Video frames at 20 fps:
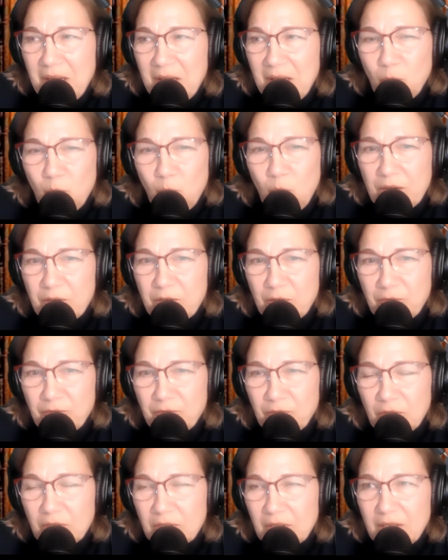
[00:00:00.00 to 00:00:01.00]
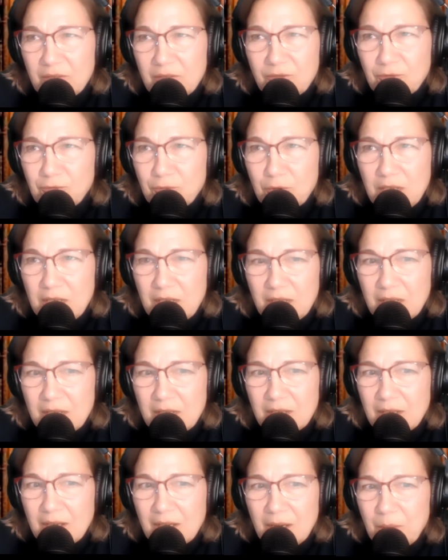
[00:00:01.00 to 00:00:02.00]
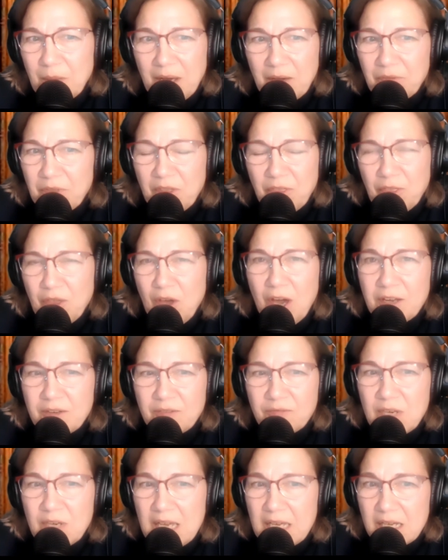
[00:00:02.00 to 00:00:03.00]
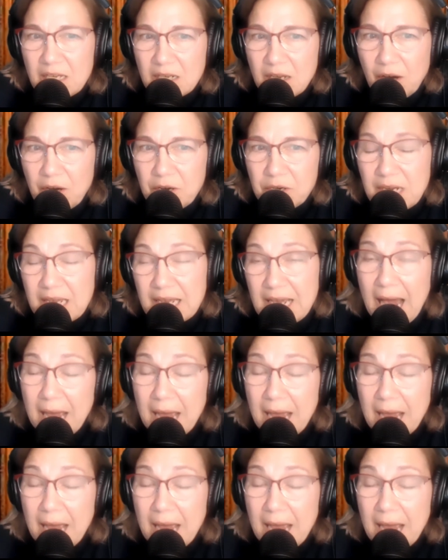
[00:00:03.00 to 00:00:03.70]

and wonderful and freeing about the thought of naked gardening.